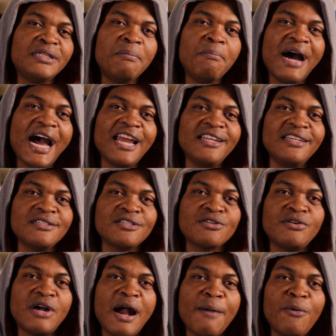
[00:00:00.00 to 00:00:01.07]
the body is
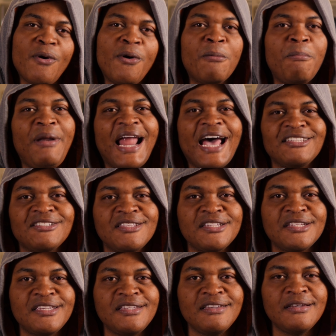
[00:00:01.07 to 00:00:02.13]
crap, all
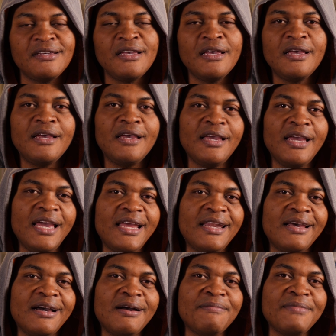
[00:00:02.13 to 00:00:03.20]
plasticky,
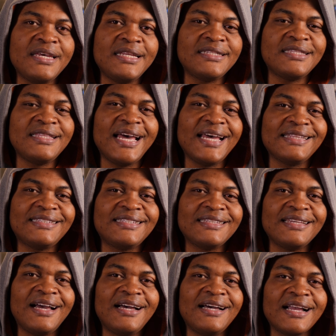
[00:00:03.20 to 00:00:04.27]
and it's not
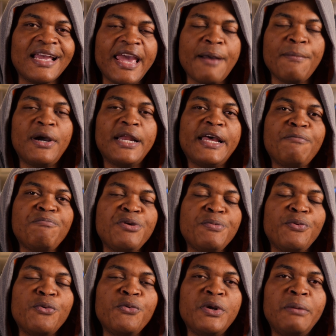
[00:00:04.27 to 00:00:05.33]
a camera that
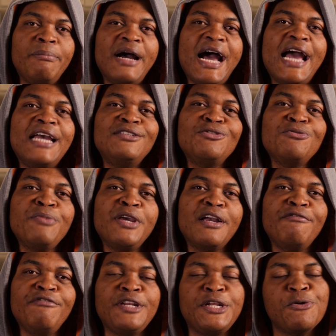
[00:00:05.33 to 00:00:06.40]
people will buy to
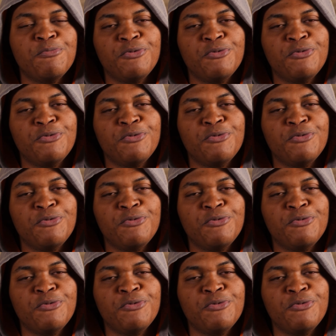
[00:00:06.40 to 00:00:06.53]
make video